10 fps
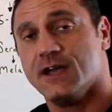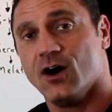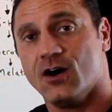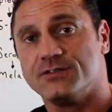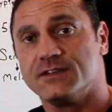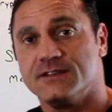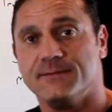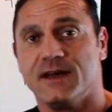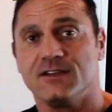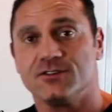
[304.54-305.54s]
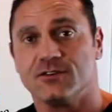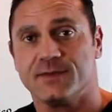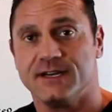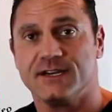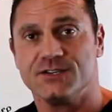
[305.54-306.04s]
halt the
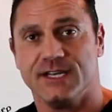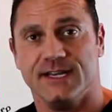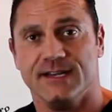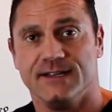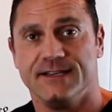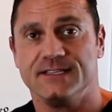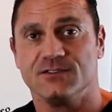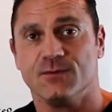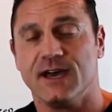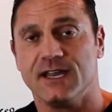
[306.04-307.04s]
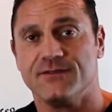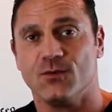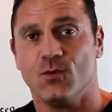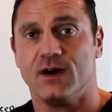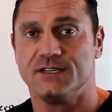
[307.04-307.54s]
melatonin production. This is why if
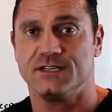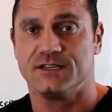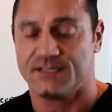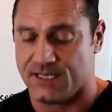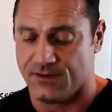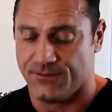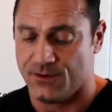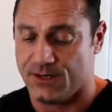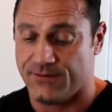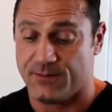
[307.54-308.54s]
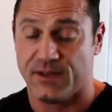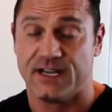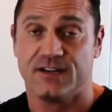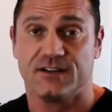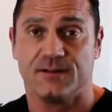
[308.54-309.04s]
you're watching your cell phone, if you're
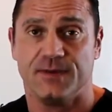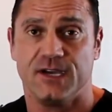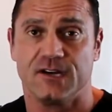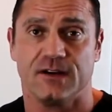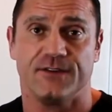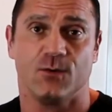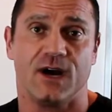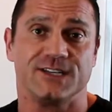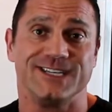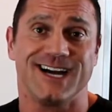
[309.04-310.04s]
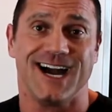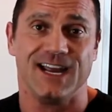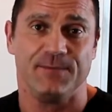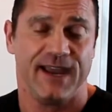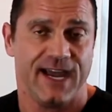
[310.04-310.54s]
playing on your computer, if you're watching your
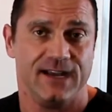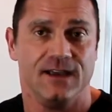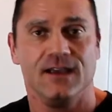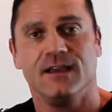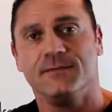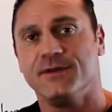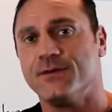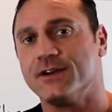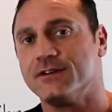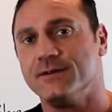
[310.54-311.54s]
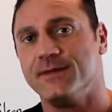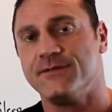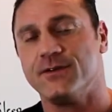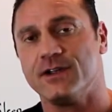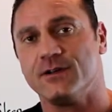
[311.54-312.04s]
iPad before you go to
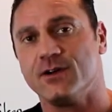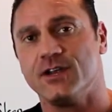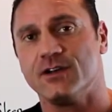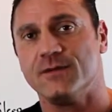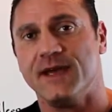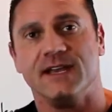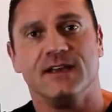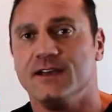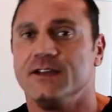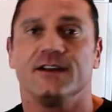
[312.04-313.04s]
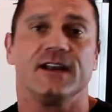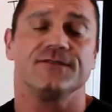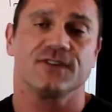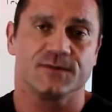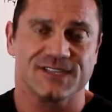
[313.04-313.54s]
bed, you're gonna
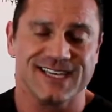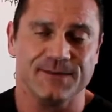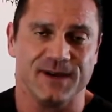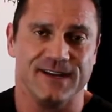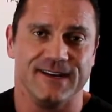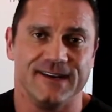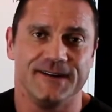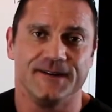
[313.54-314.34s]
have trouble sleeping.